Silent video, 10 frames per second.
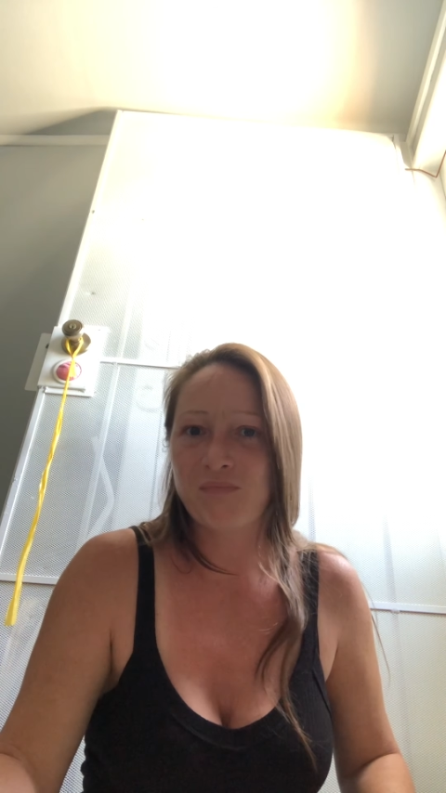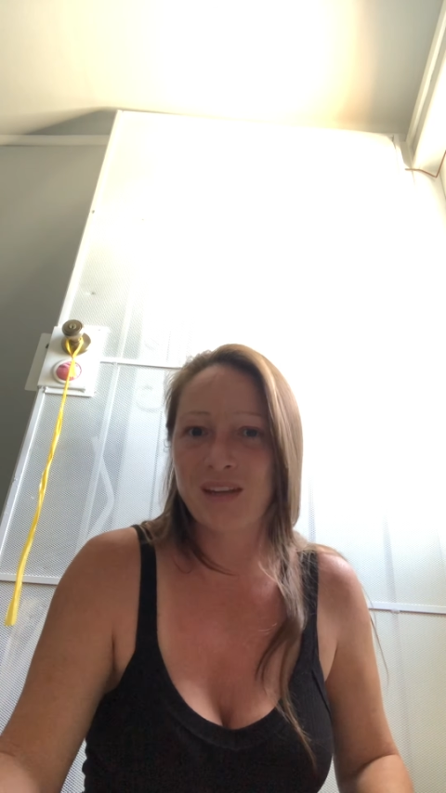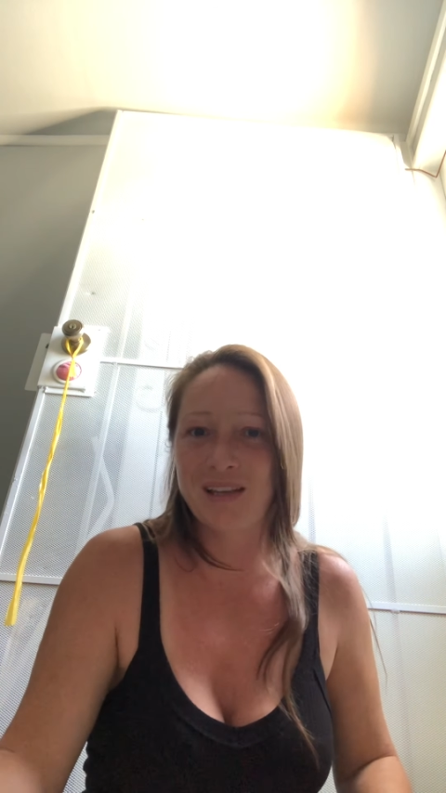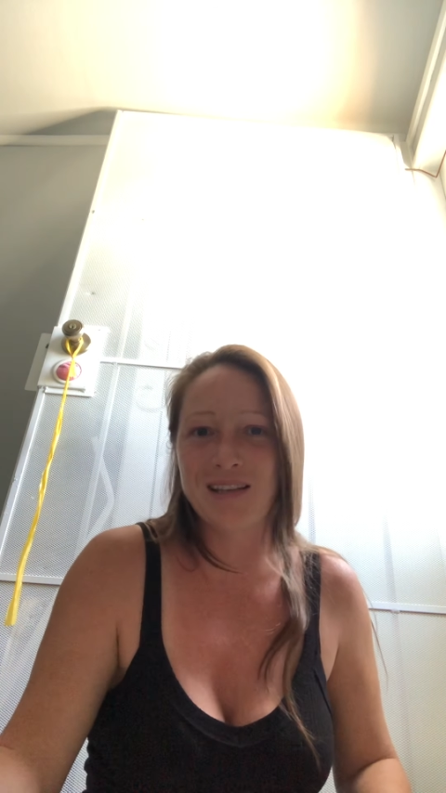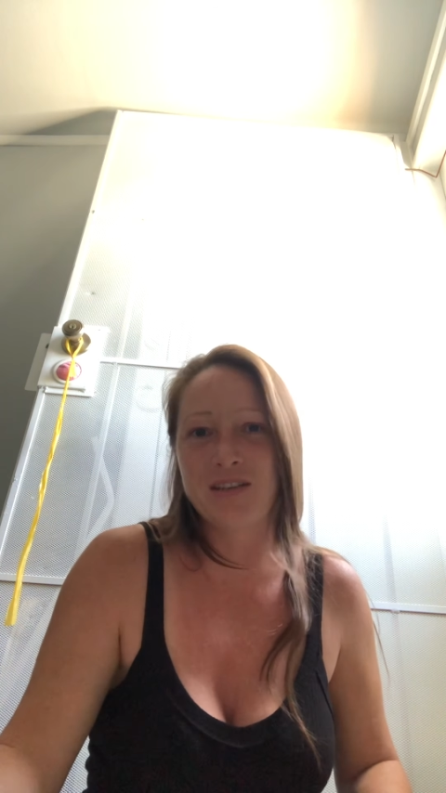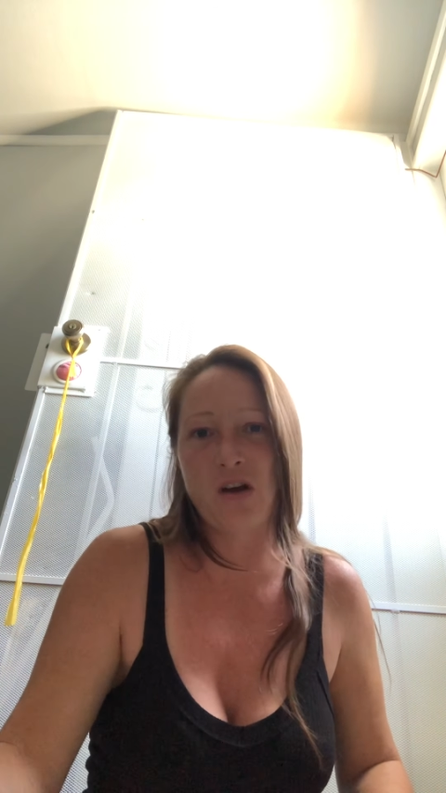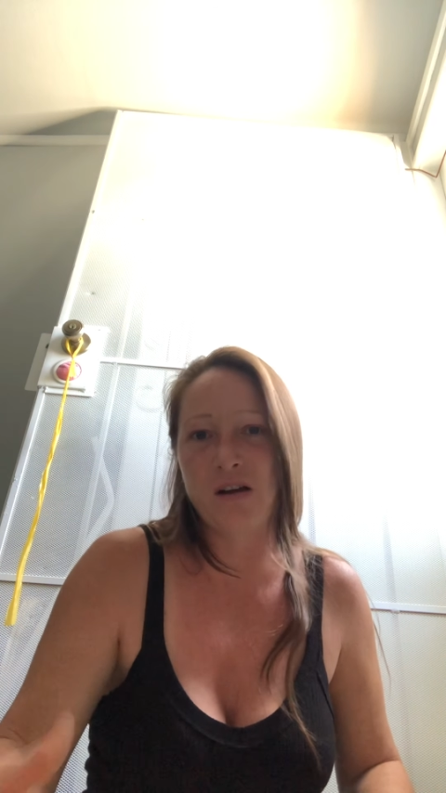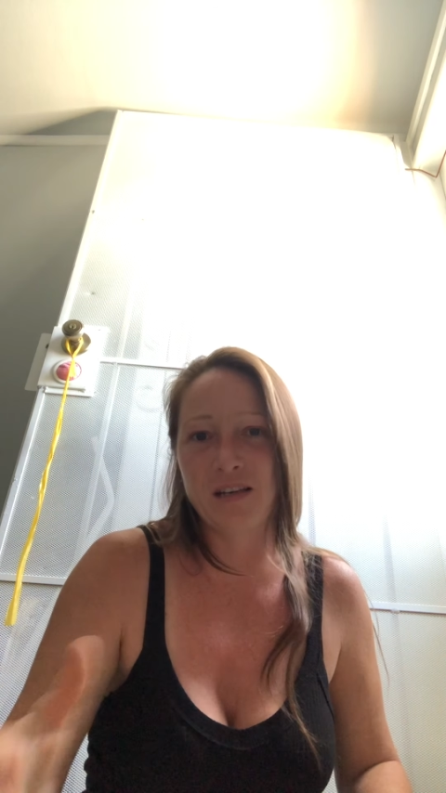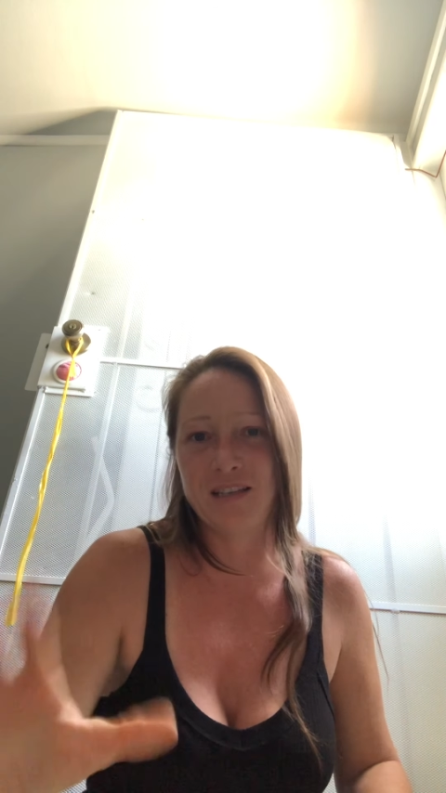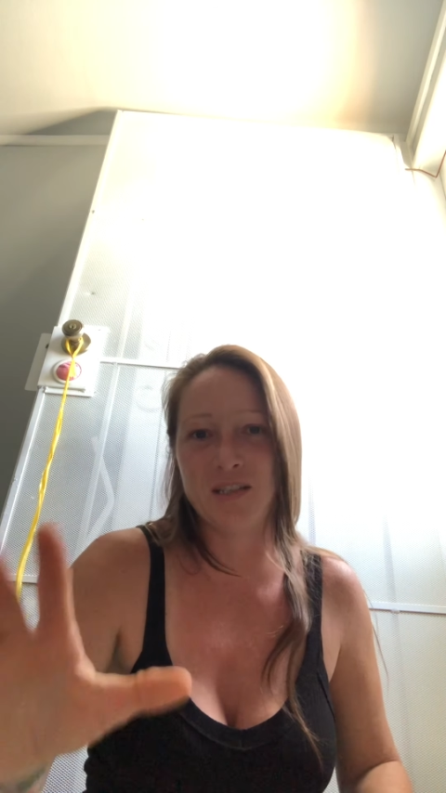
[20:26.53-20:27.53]
The
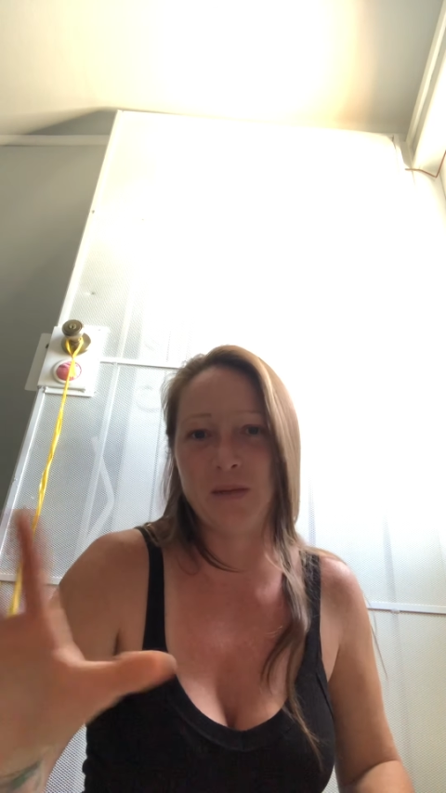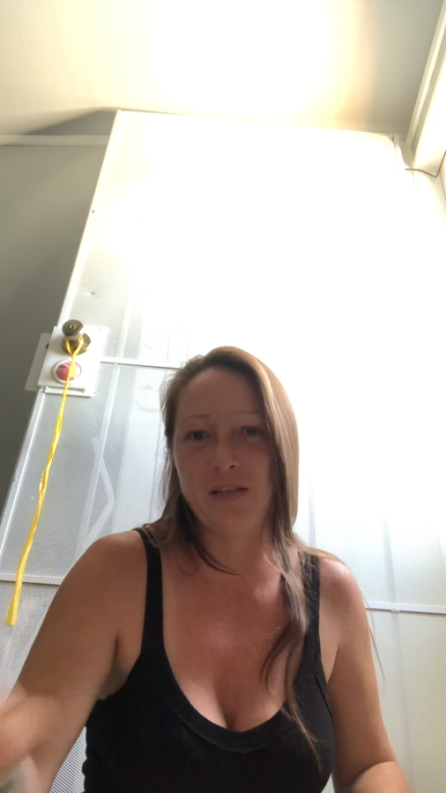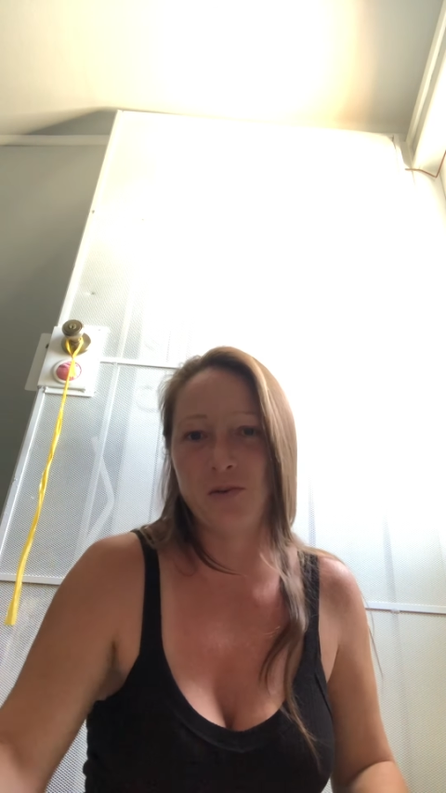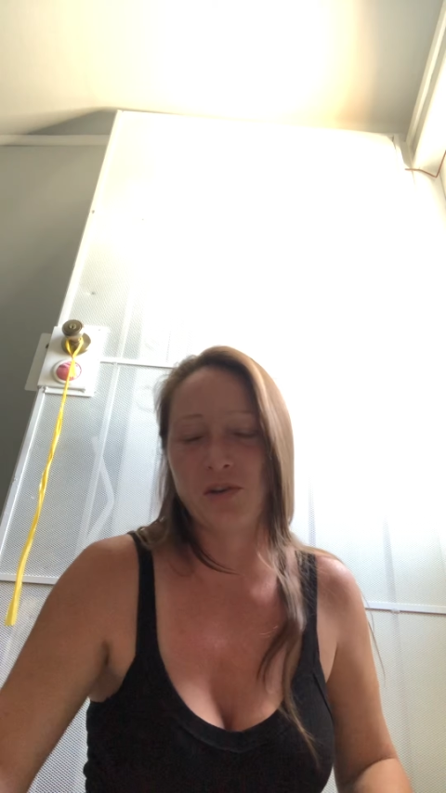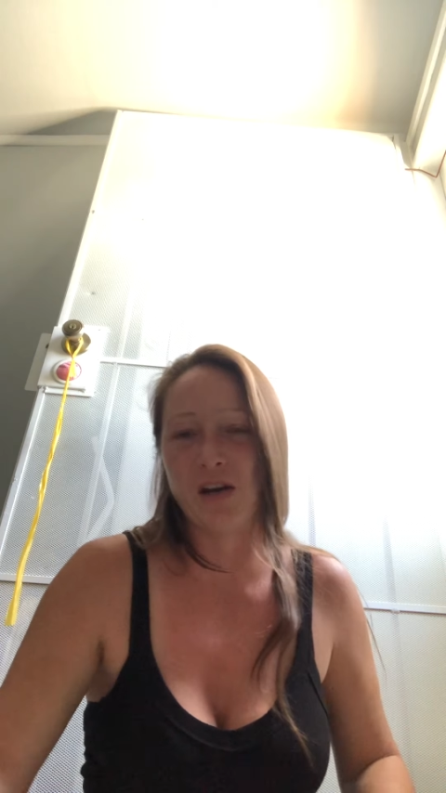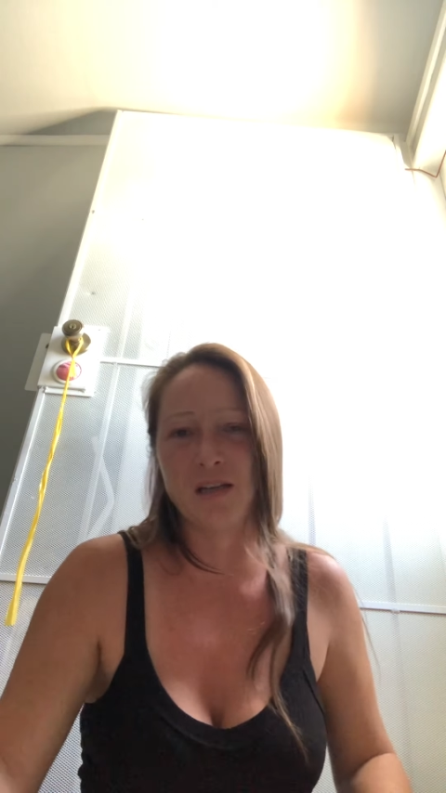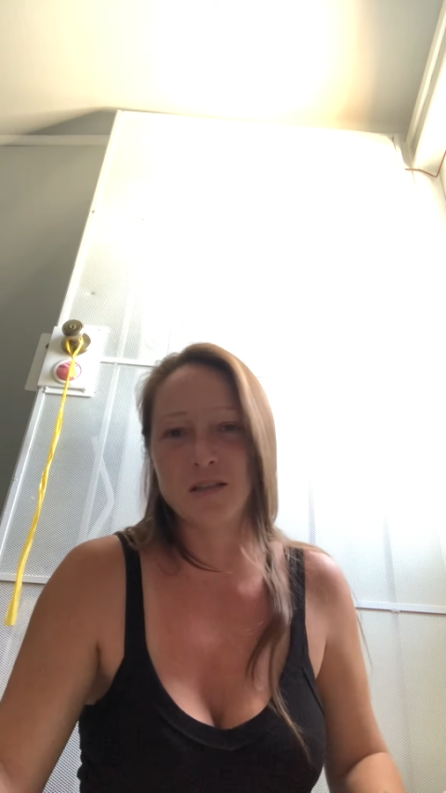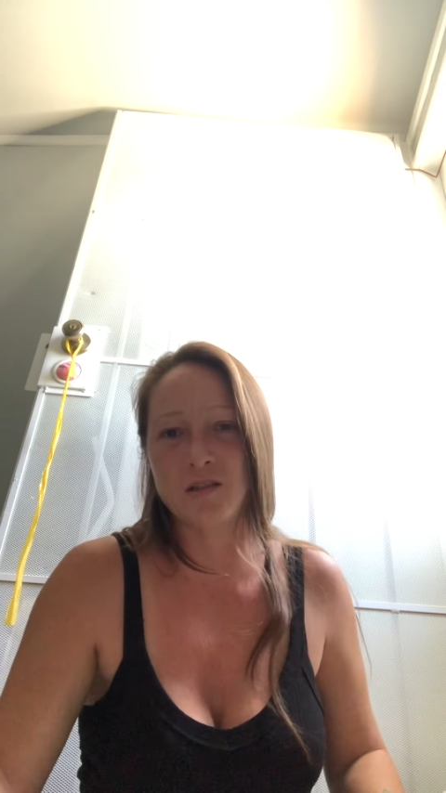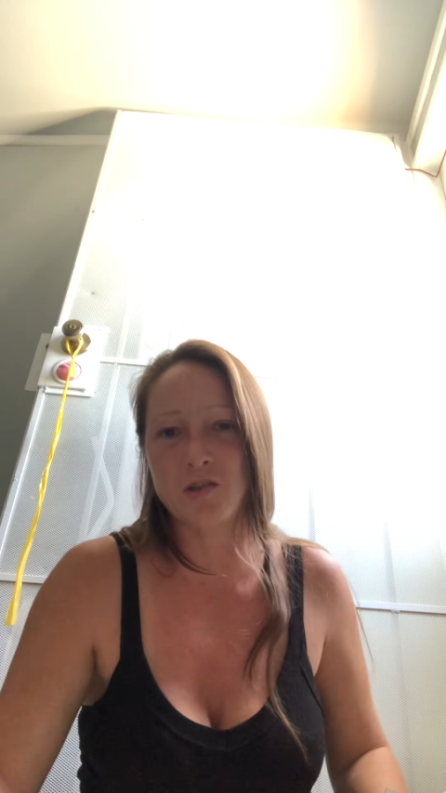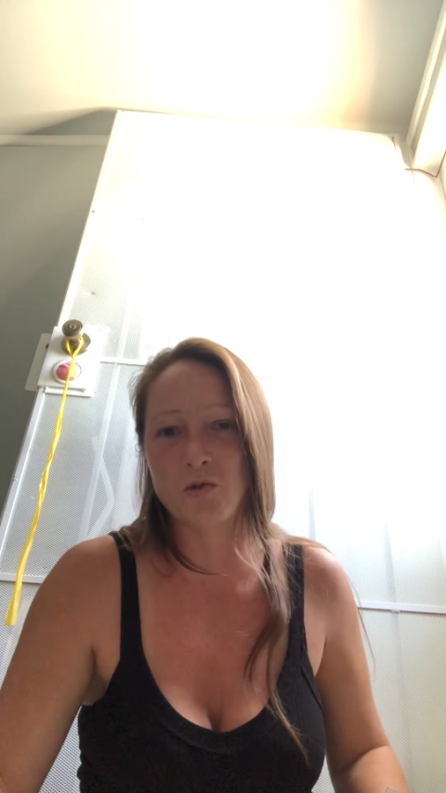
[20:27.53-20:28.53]
dog needs to be
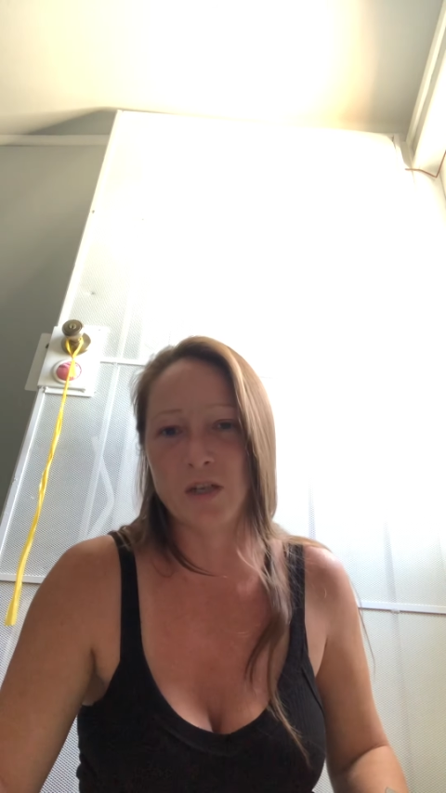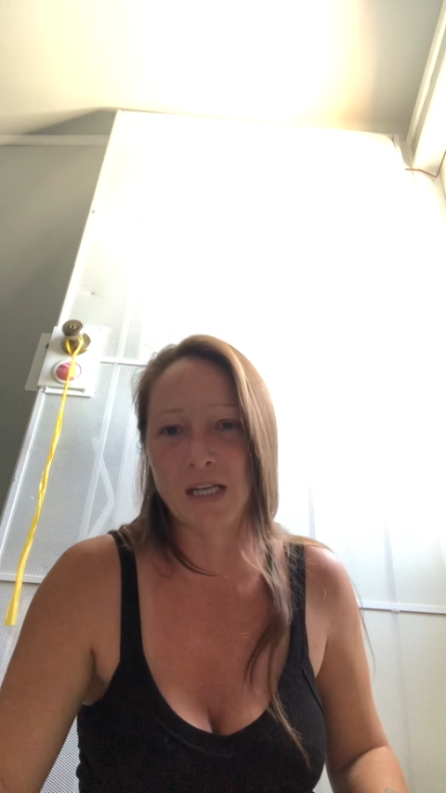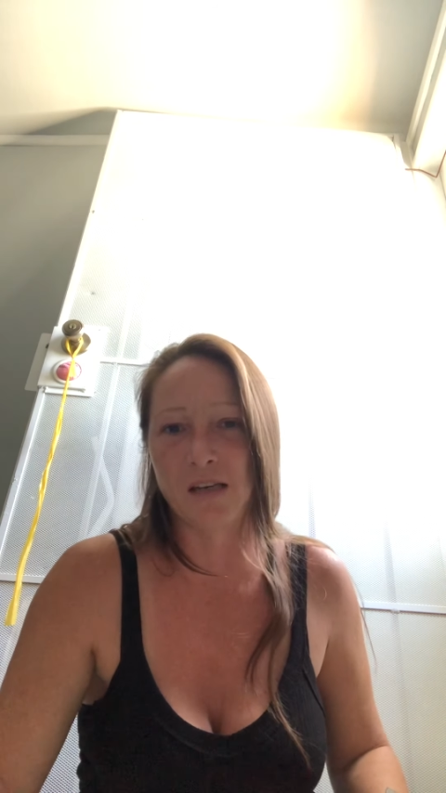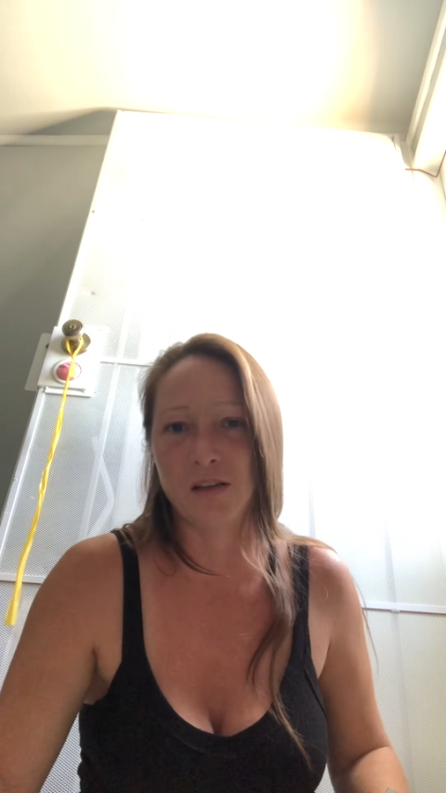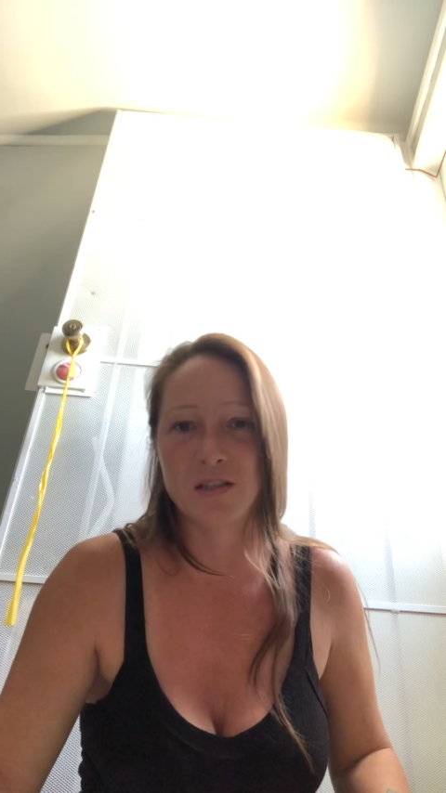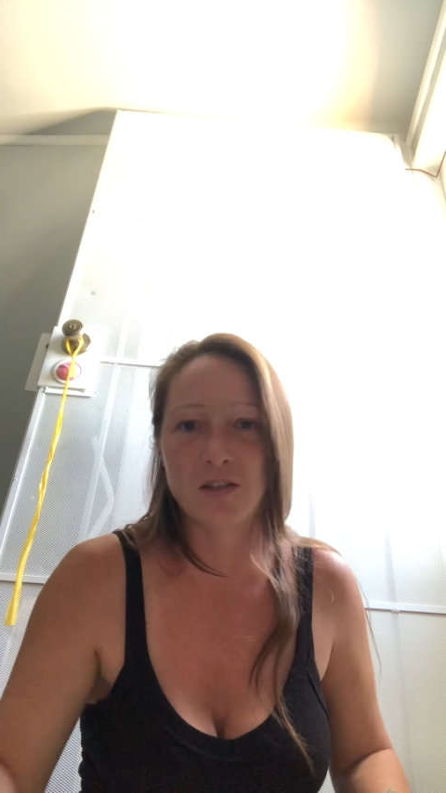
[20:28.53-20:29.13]
euthanized. This is ridiculous.